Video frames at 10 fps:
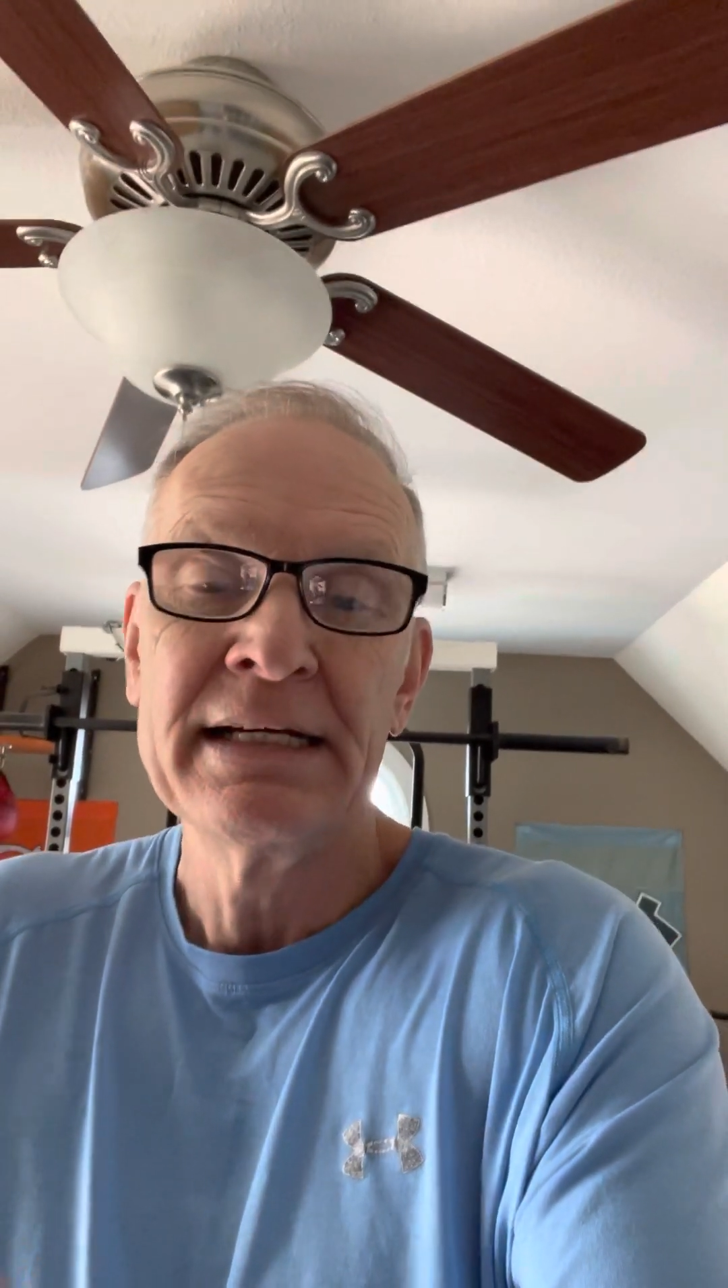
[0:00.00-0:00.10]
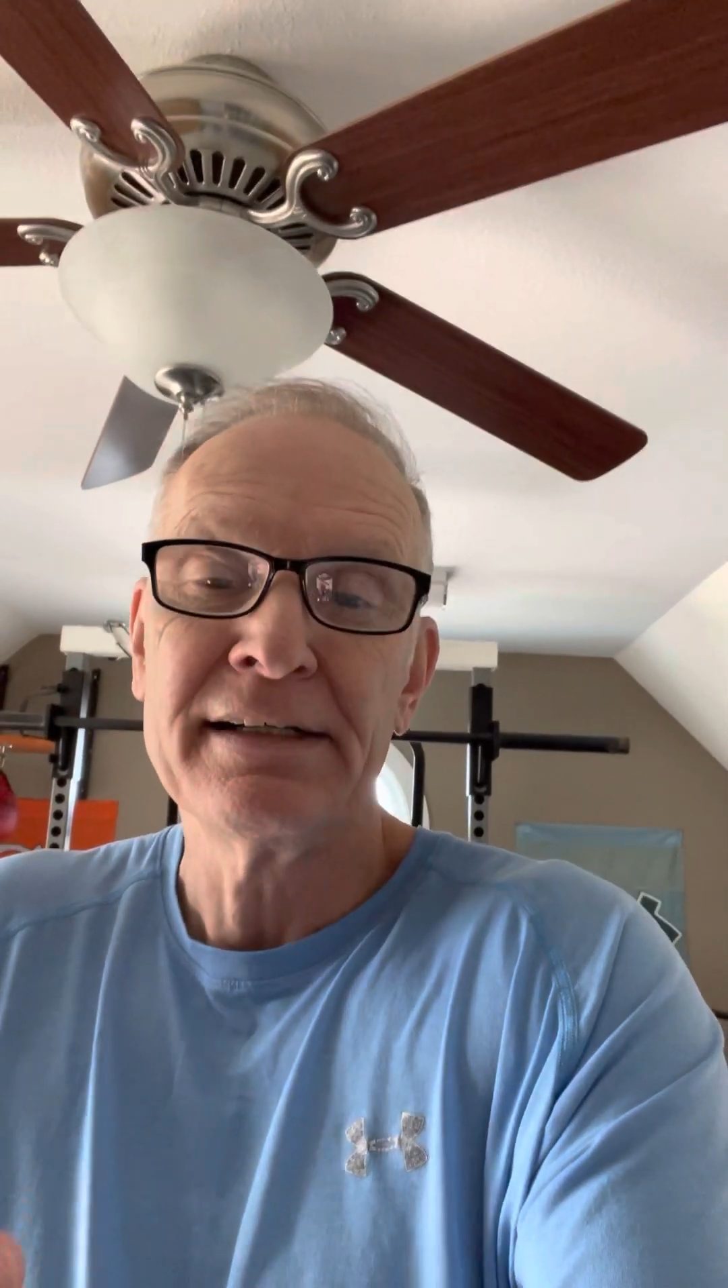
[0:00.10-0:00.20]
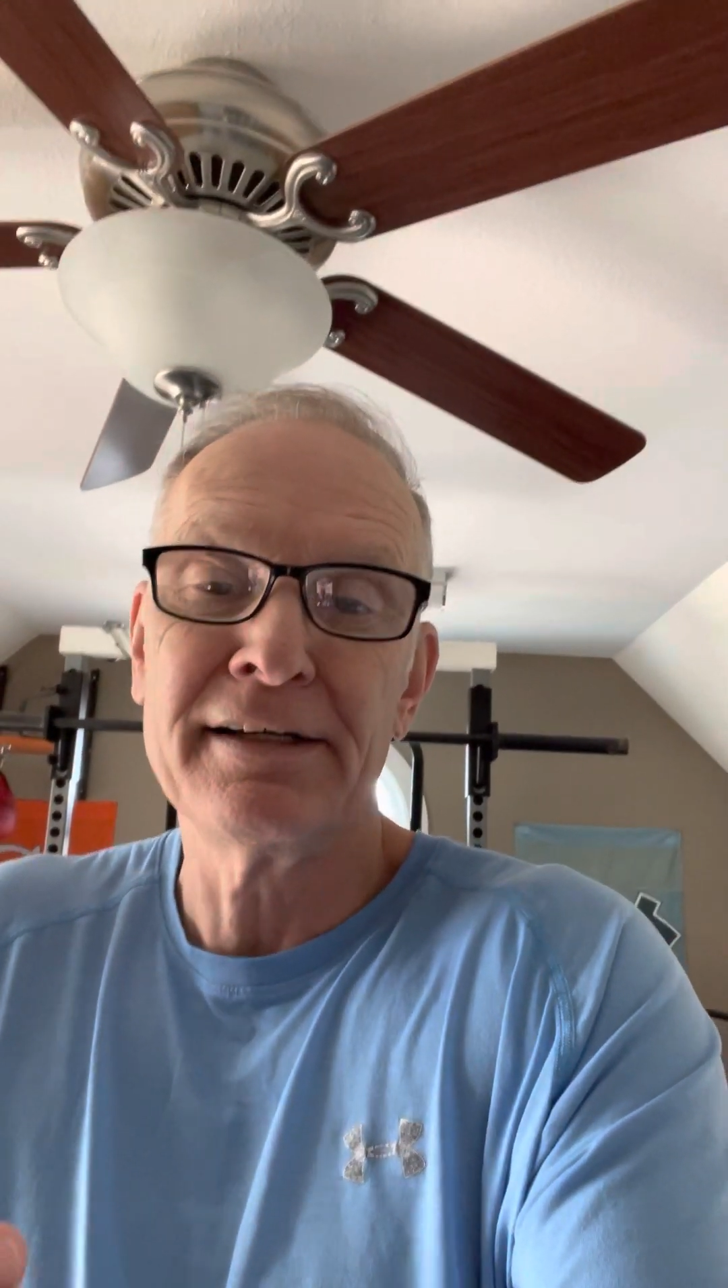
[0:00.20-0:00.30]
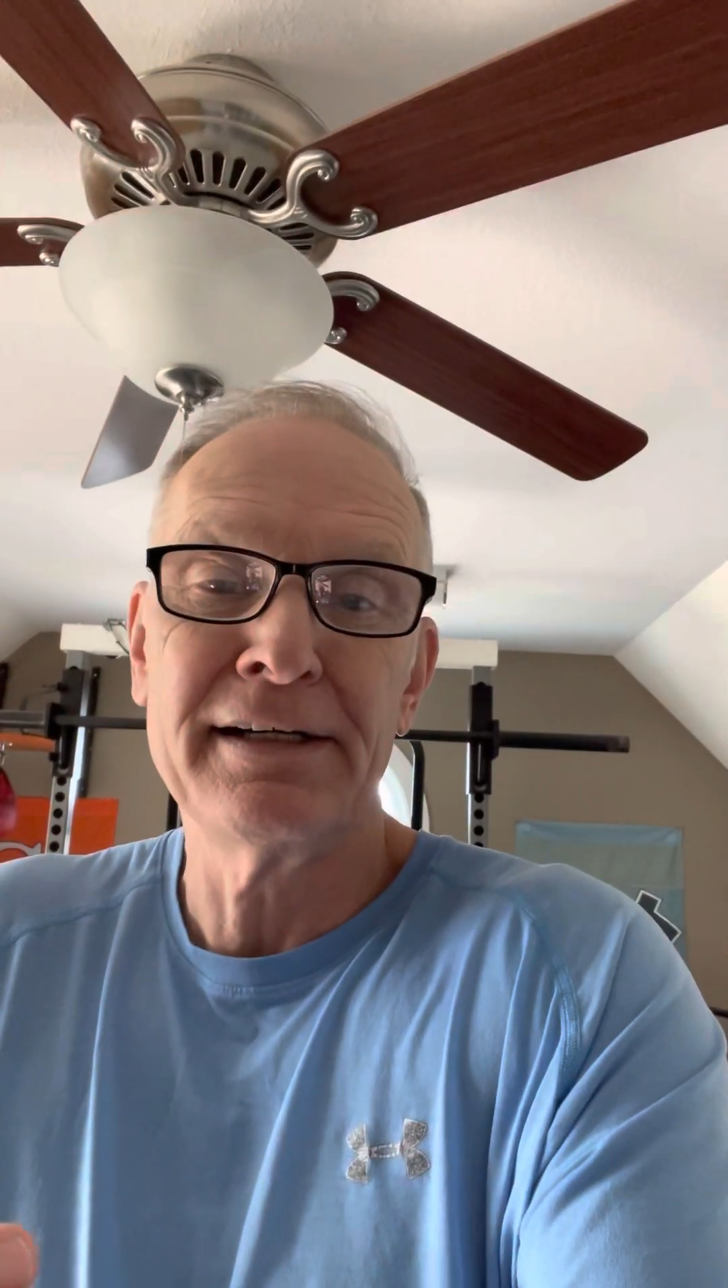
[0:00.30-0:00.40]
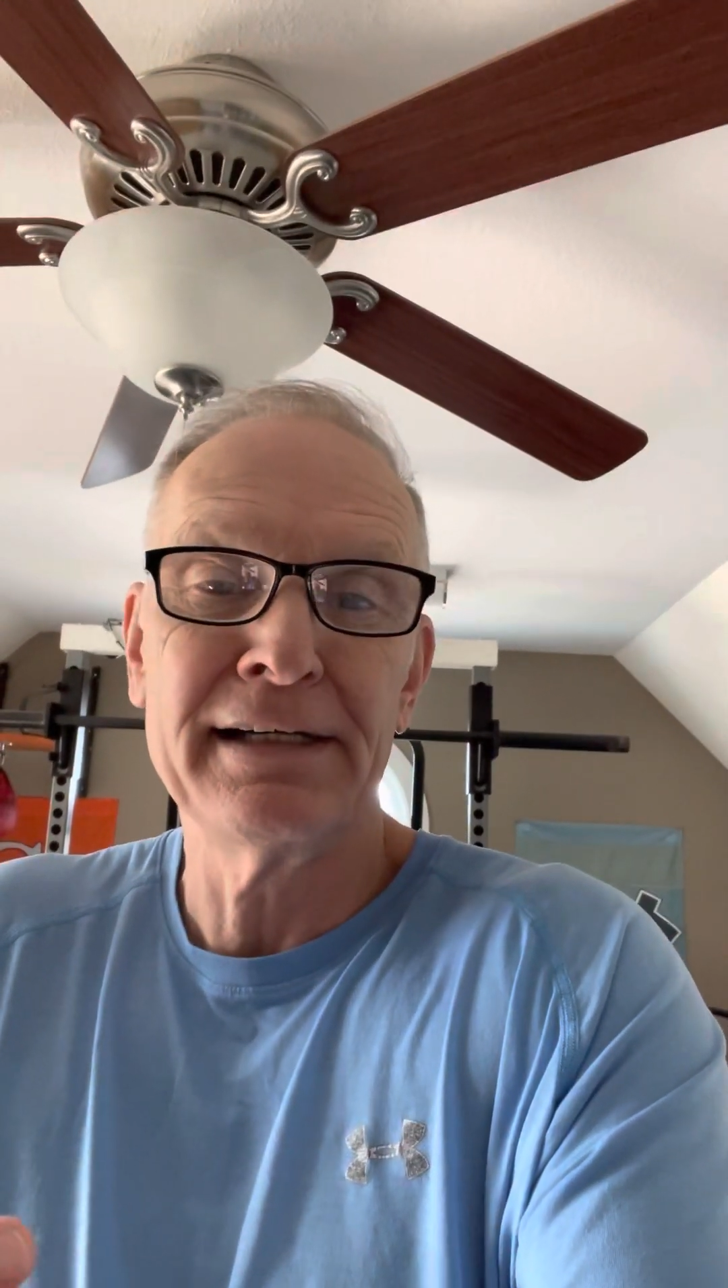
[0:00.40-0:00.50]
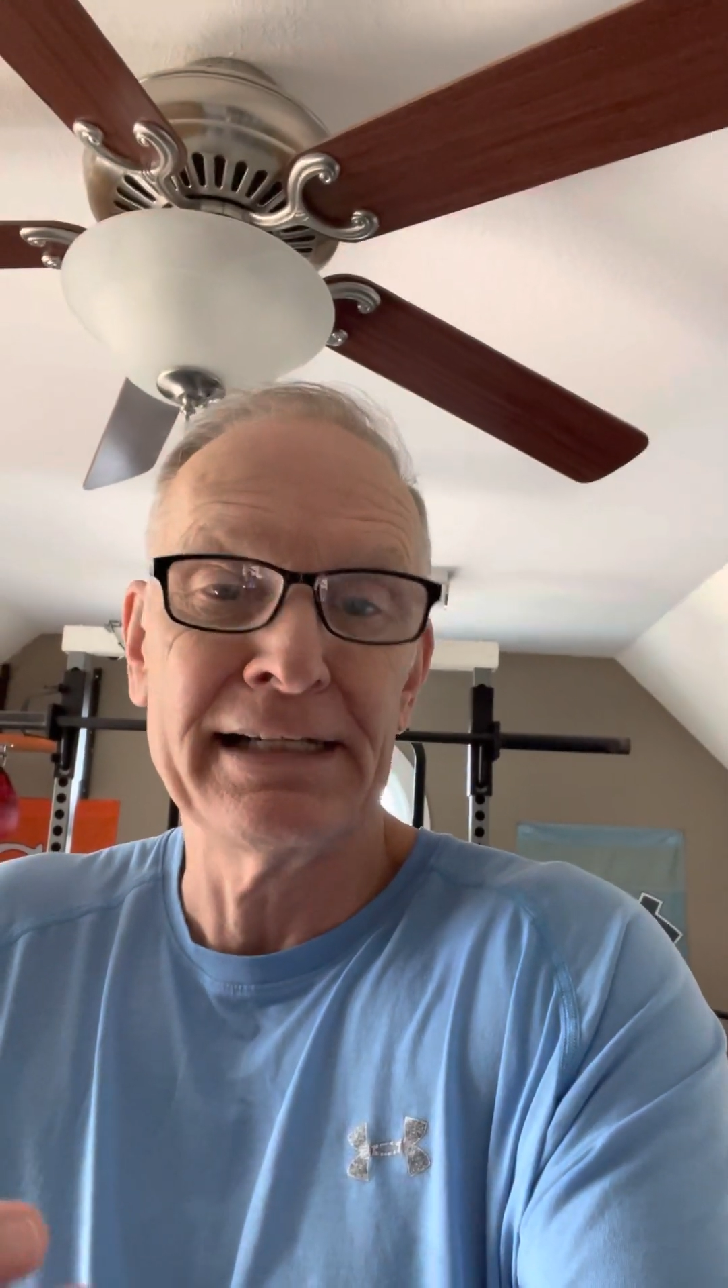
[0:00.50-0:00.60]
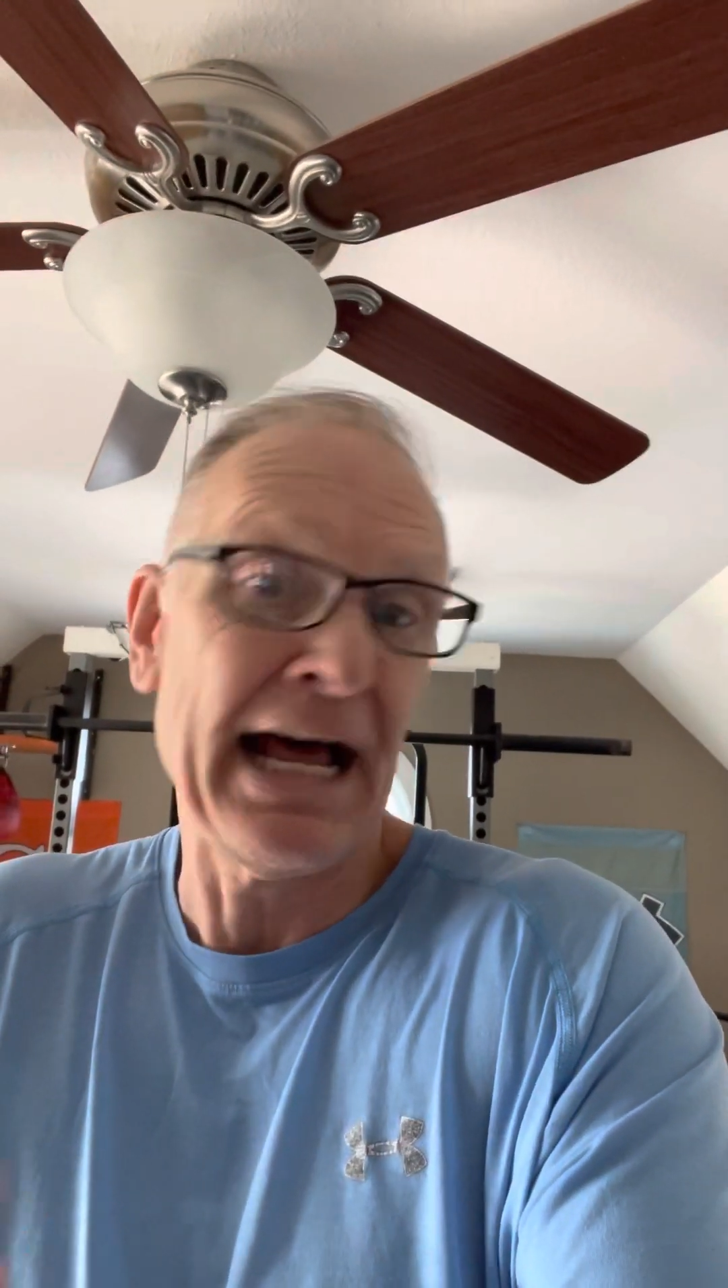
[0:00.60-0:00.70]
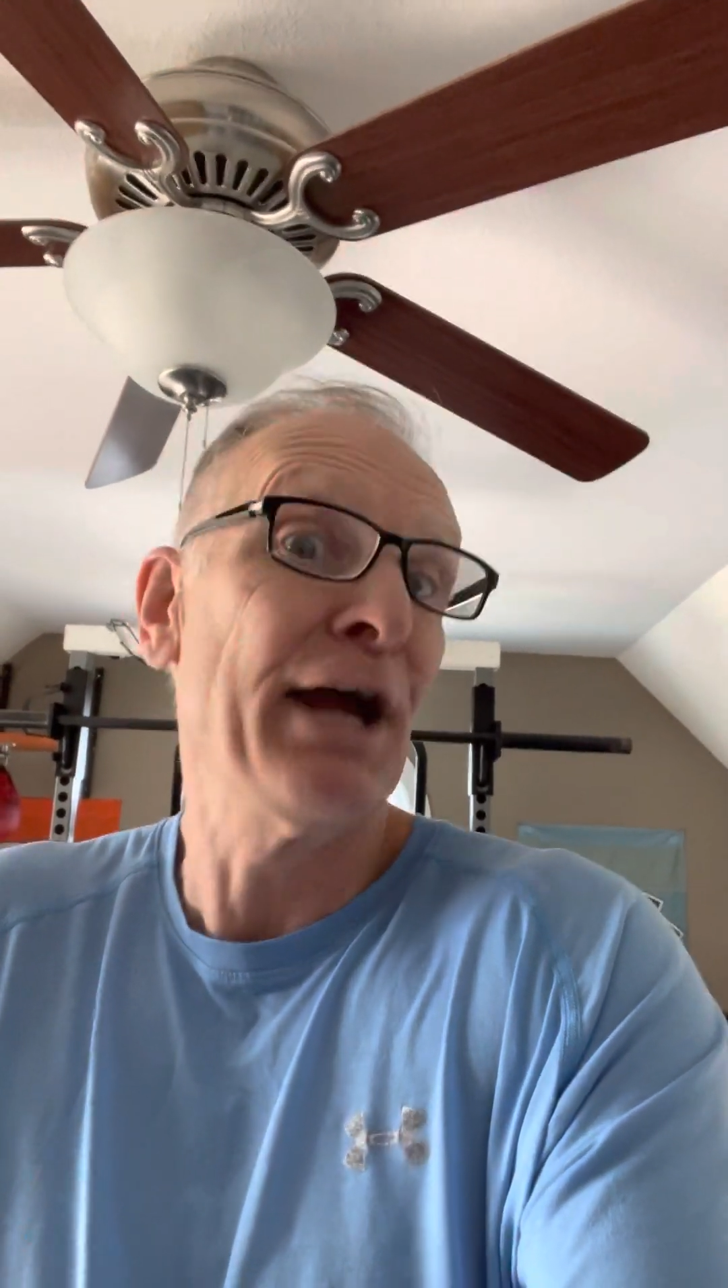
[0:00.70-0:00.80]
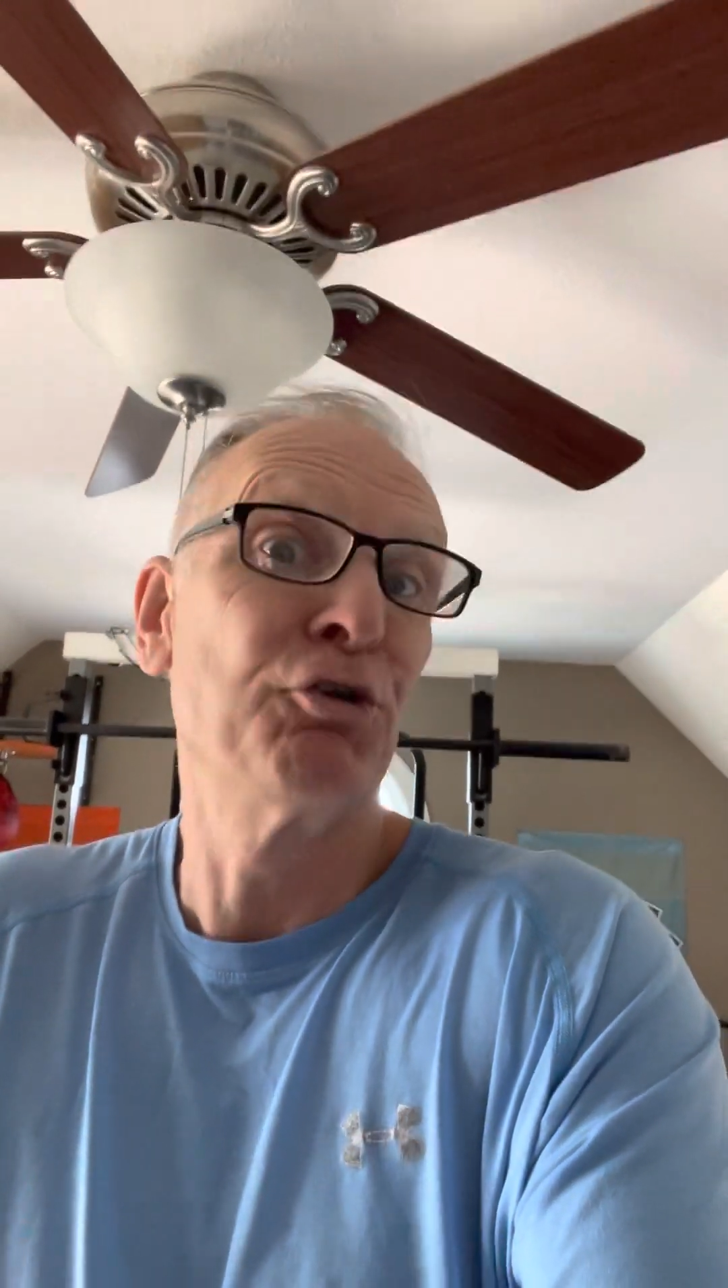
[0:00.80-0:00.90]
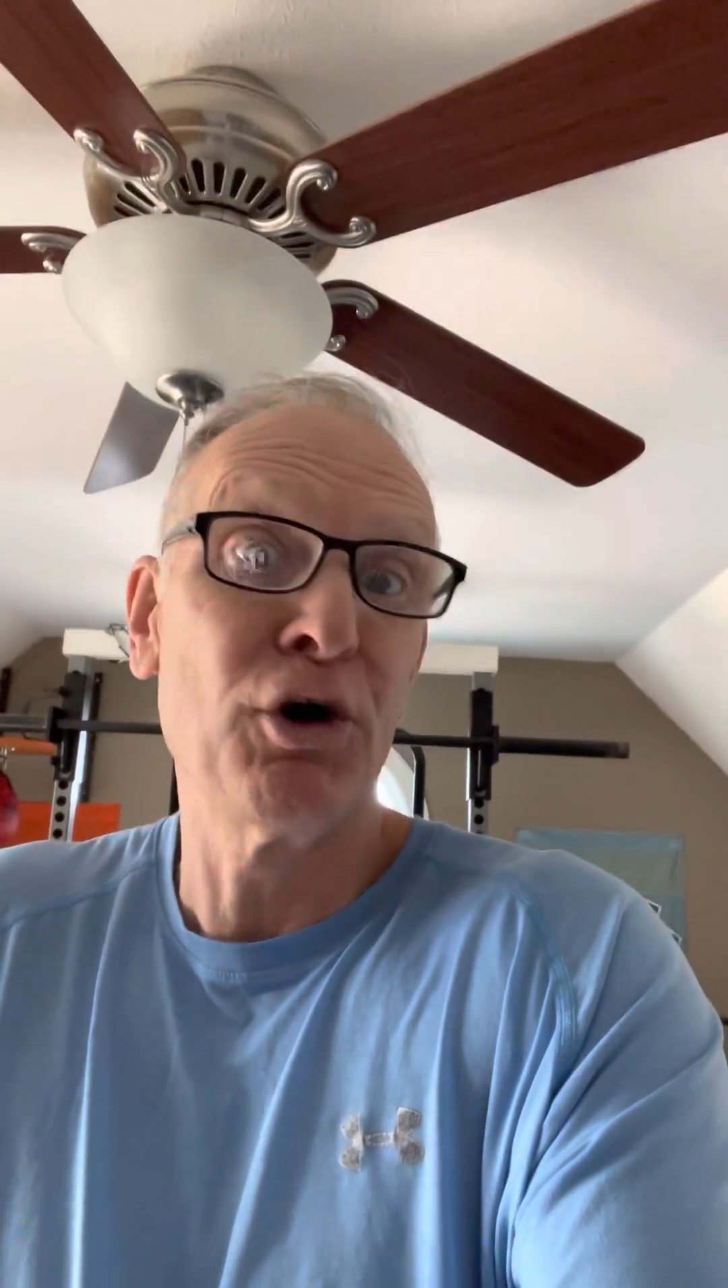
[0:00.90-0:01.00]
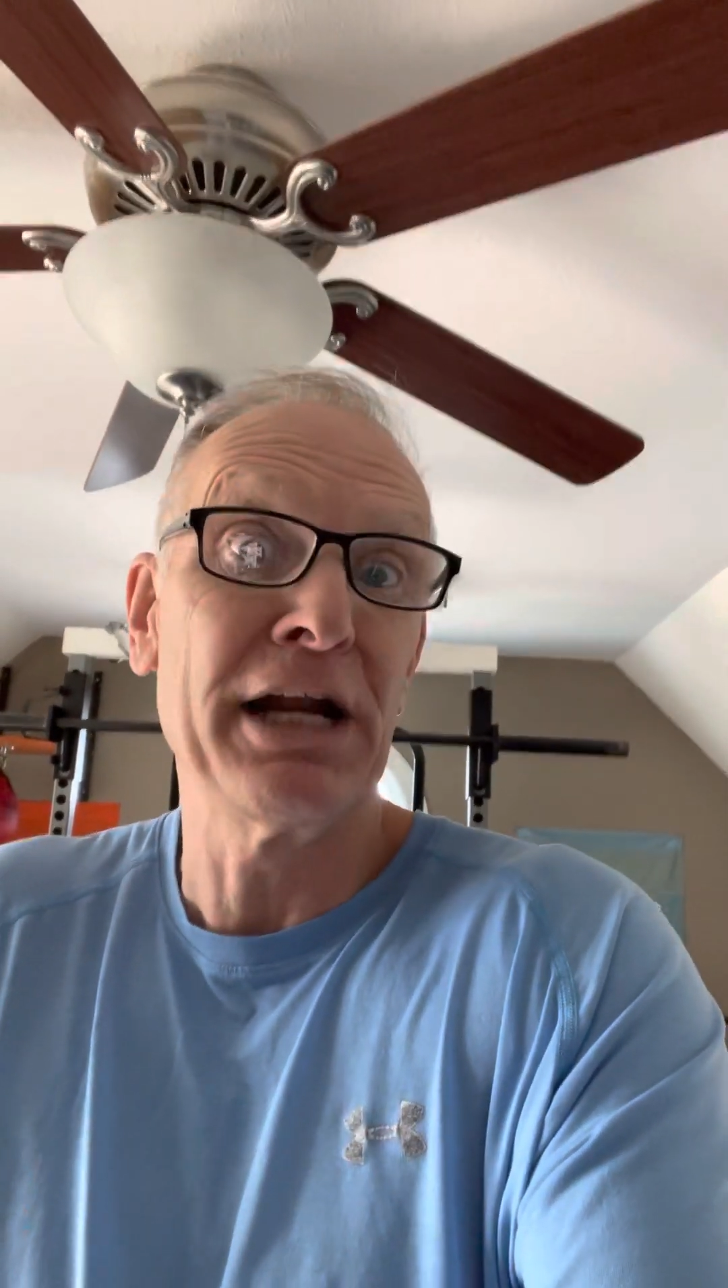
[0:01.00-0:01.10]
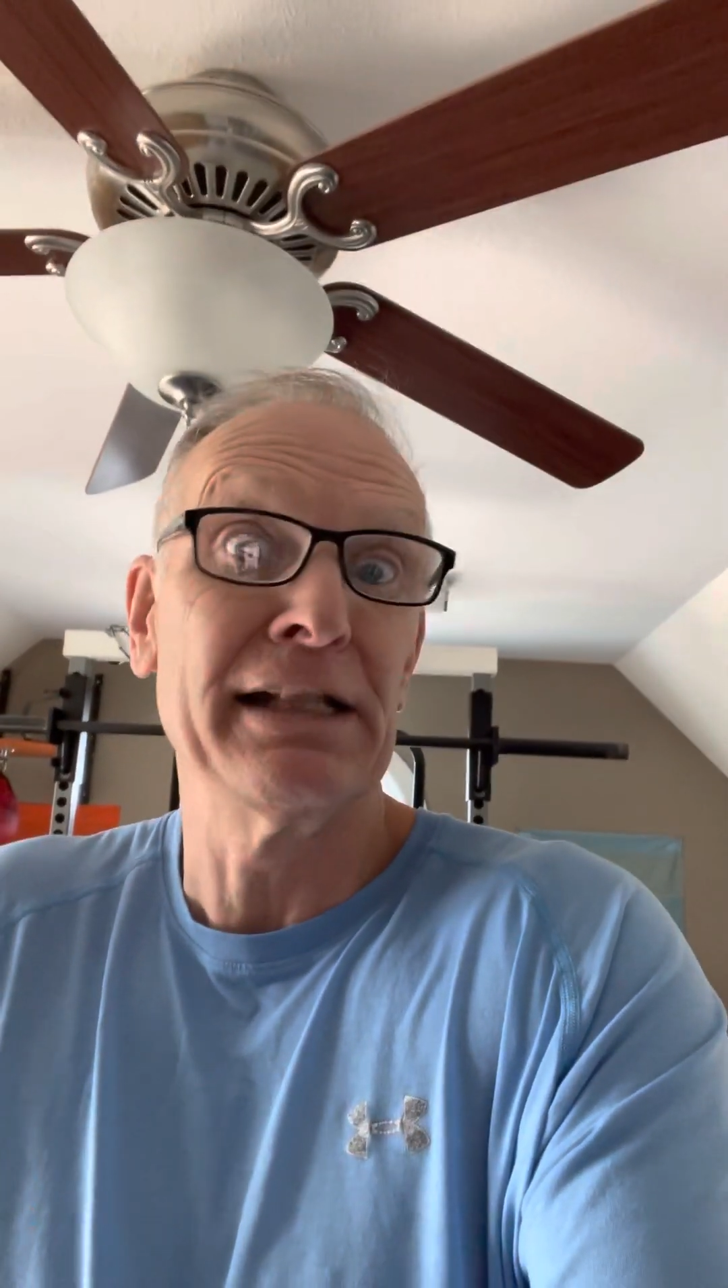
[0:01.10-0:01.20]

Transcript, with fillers: and I enjoy it.